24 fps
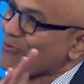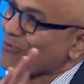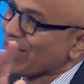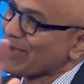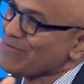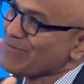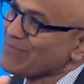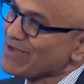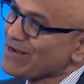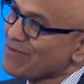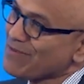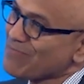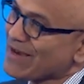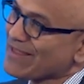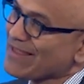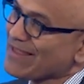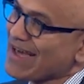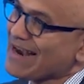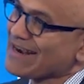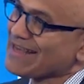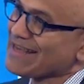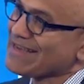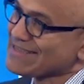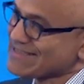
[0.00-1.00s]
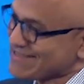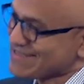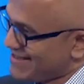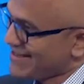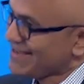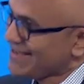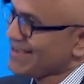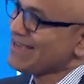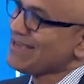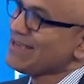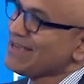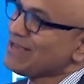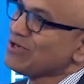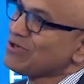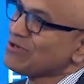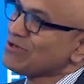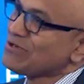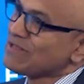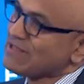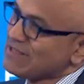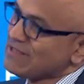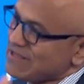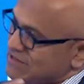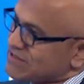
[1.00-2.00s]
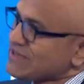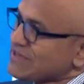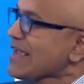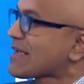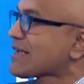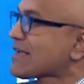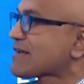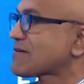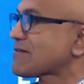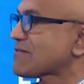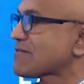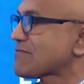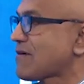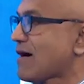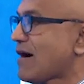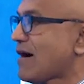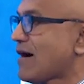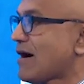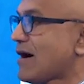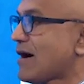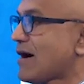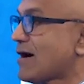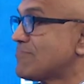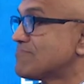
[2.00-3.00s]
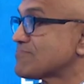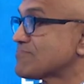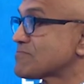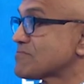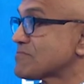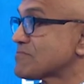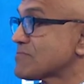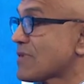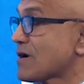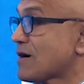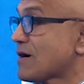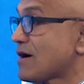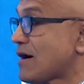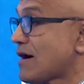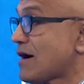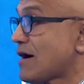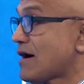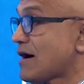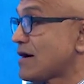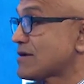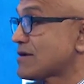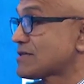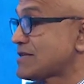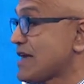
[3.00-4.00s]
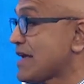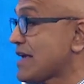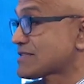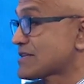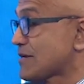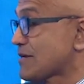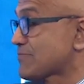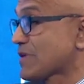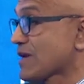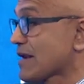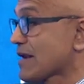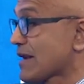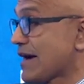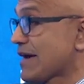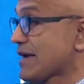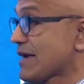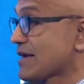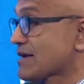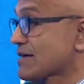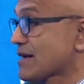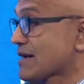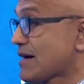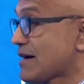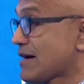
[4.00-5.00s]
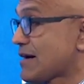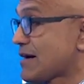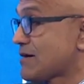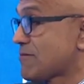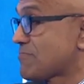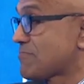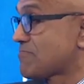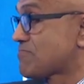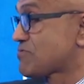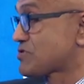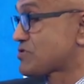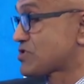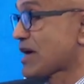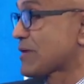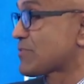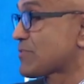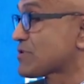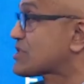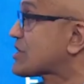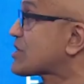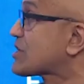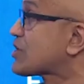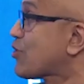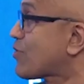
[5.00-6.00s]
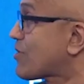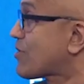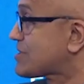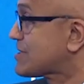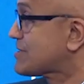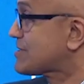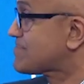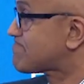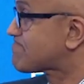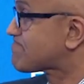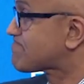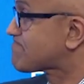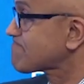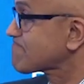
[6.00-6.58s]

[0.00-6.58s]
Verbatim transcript: What I mean by that is take, uh, uh, take something like uh, cybersecurity.